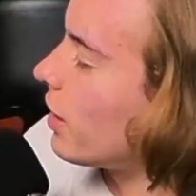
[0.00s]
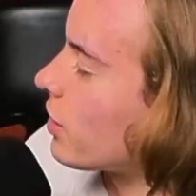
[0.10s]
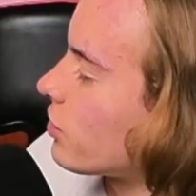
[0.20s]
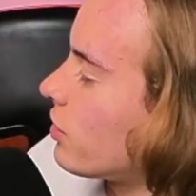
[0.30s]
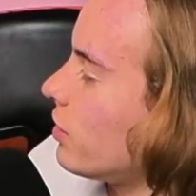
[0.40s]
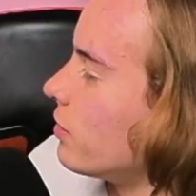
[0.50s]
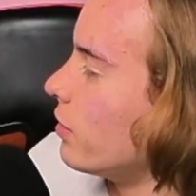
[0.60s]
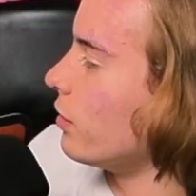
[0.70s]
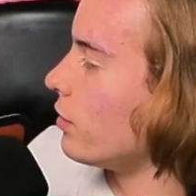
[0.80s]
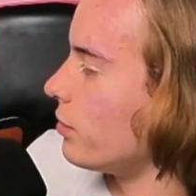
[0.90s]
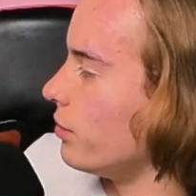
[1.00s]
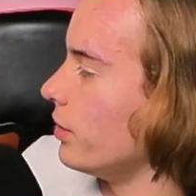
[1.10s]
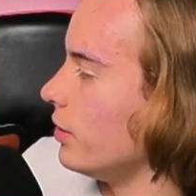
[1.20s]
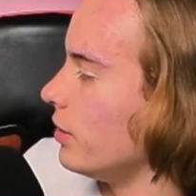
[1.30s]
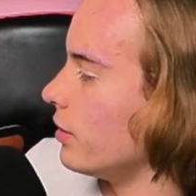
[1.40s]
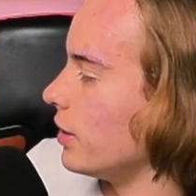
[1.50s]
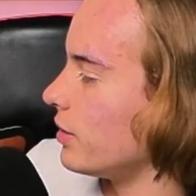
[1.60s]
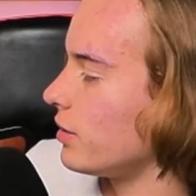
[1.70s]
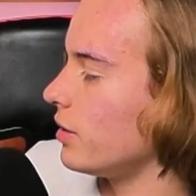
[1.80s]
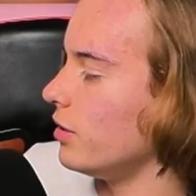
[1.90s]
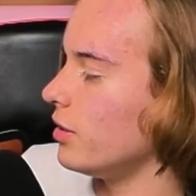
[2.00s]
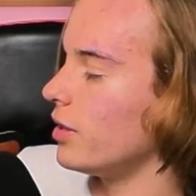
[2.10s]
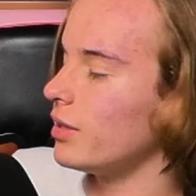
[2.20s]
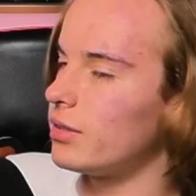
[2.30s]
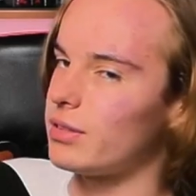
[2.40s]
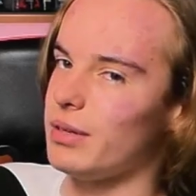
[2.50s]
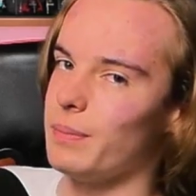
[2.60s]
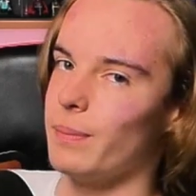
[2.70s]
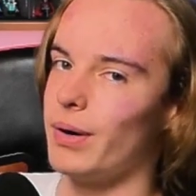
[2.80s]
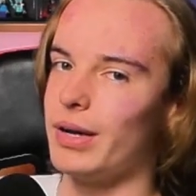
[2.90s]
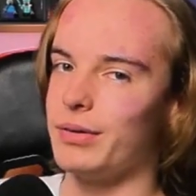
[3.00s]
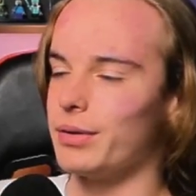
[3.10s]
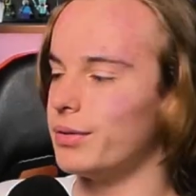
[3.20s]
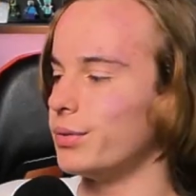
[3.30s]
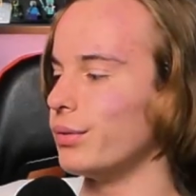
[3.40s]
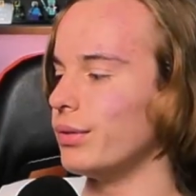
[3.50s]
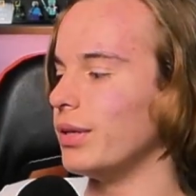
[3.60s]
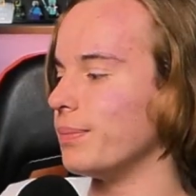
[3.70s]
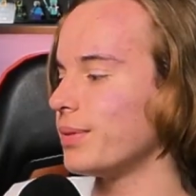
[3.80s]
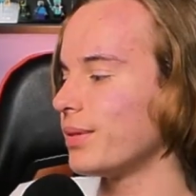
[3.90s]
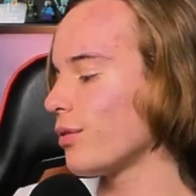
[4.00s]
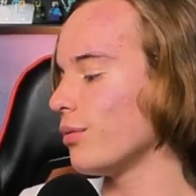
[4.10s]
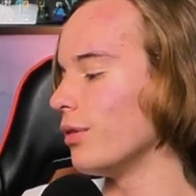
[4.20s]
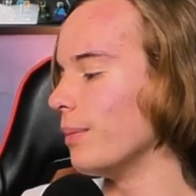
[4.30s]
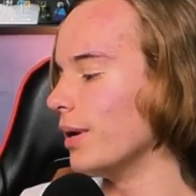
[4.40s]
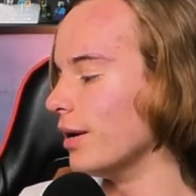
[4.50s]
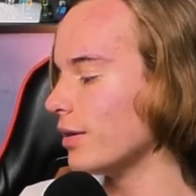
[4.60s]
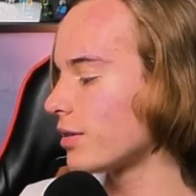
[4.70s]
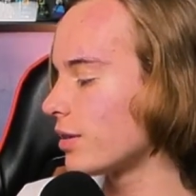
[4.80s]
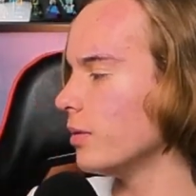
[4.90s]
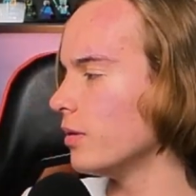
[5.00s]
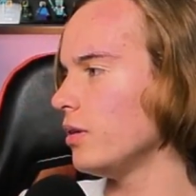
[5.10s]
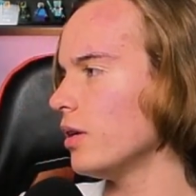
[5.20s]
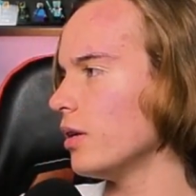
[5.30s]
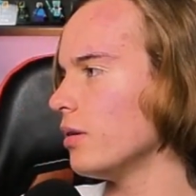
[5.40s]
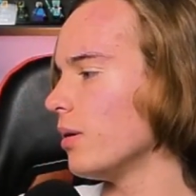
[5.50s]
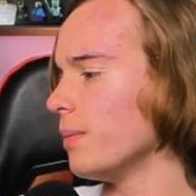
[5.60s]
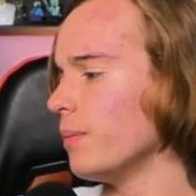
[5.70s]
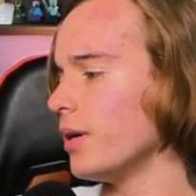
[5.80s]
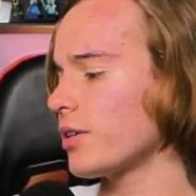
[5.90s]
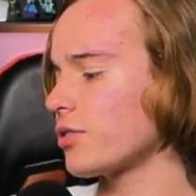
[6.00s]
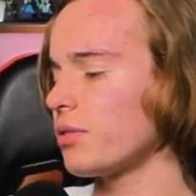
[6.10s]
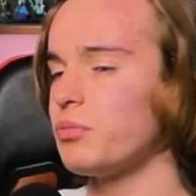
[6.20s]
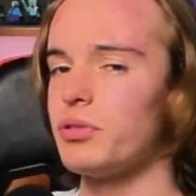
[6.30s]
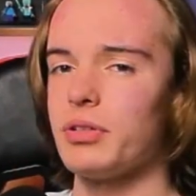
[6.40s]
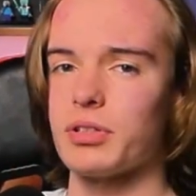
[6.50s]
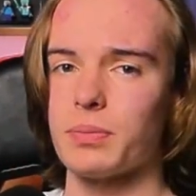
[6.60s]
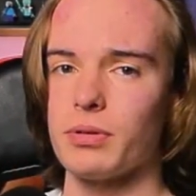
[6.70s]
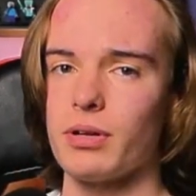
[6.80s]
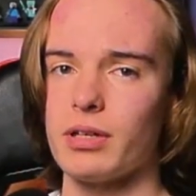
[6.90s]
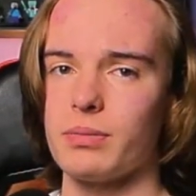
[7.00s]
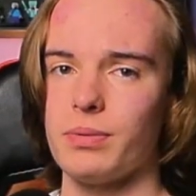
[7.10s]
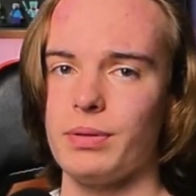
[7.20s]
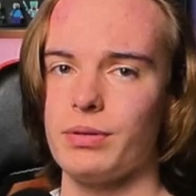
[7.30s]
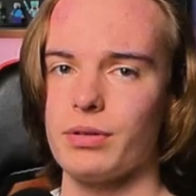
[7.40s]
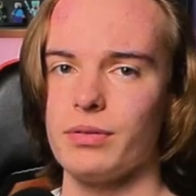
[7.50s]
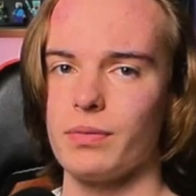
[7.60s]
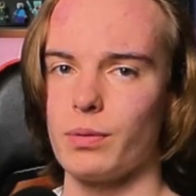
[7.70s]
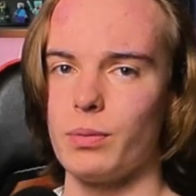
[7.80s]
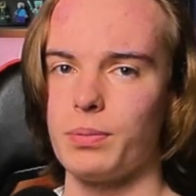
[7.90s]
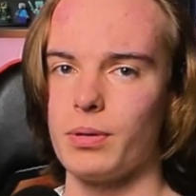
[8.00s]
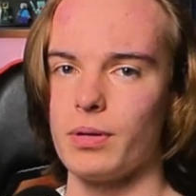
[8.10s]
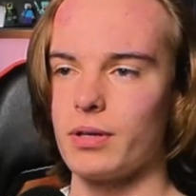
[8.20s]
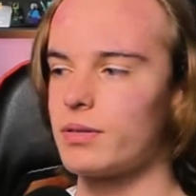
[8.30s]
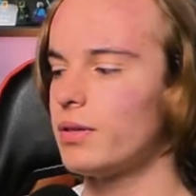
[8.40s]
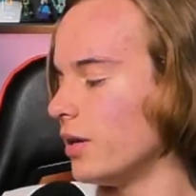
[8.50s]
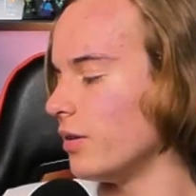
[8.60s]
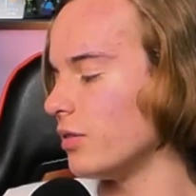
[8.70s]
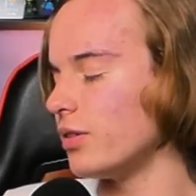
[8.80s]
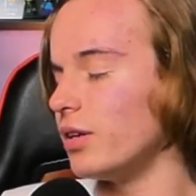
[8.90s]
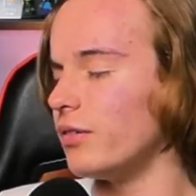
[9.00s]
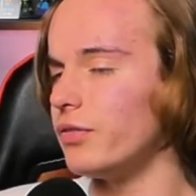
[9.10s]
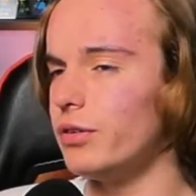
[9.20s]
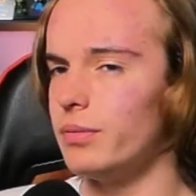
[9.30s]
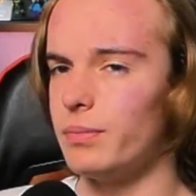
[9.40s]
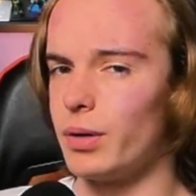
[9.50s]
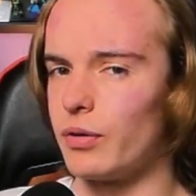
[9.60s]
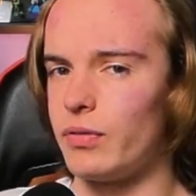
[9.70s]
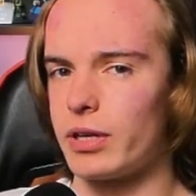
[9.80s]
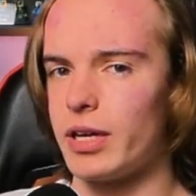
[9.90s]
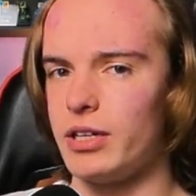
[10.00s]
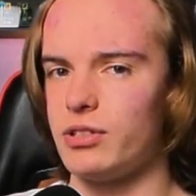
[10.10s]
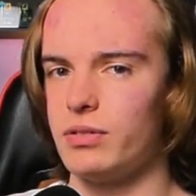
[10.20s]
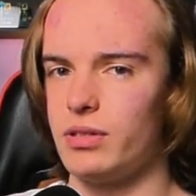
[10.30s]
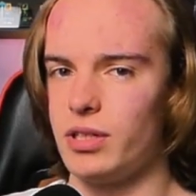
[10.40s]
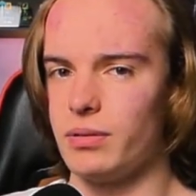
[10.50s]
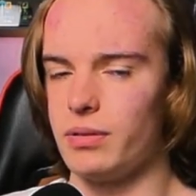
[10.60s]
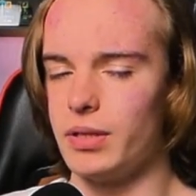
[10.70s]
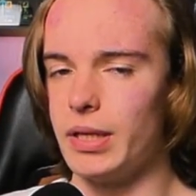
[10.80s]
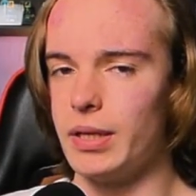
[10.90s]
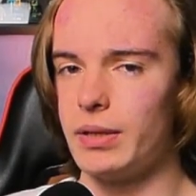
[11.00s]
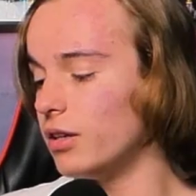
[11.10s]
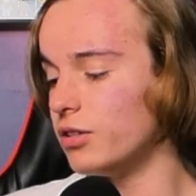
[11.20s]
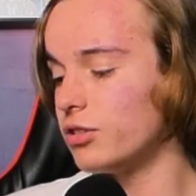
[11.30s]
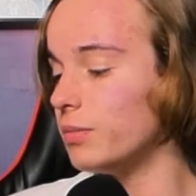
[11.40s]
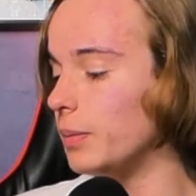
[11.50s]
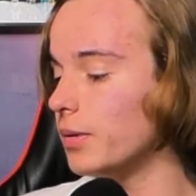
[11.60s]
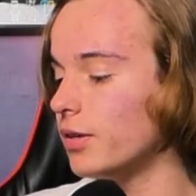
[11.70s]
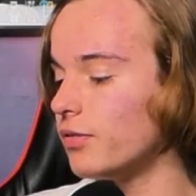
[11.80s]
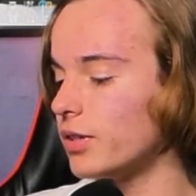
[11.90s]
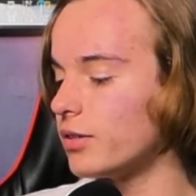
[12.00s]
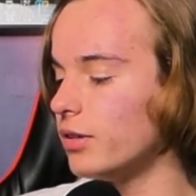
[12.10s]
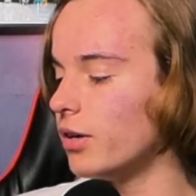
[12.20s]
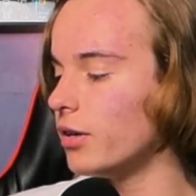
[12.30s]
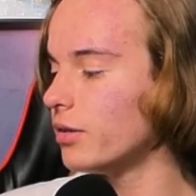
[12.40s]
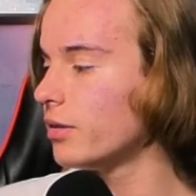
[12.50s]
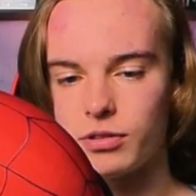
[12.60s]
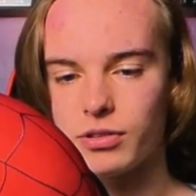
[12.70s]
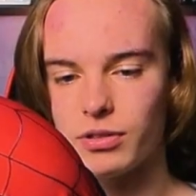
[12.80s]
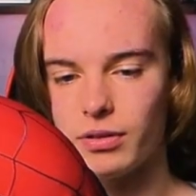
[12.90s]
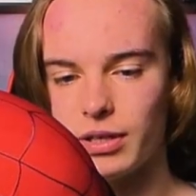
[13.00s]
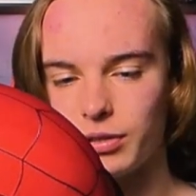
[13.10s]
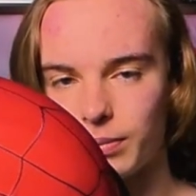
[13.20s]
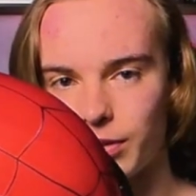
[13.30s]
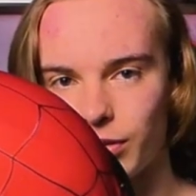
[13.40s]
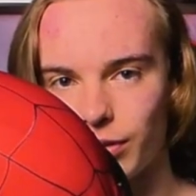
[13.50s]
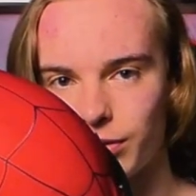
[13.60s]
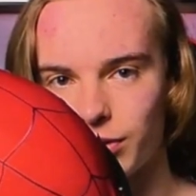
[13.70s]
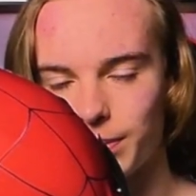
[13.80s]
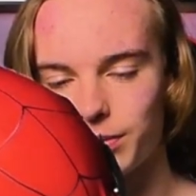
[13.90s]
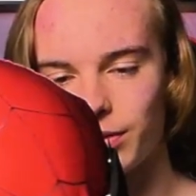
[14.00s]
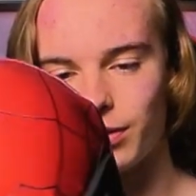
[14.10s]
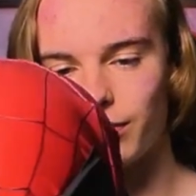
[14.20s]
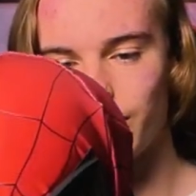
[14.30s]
actually look really nice, and you can't see my nose or lips through the mask. But yeah, I'm actually really surprised with this overall product. As I said, a few modifications here and there, and it should be perfect to go. To show you guys some close-ups of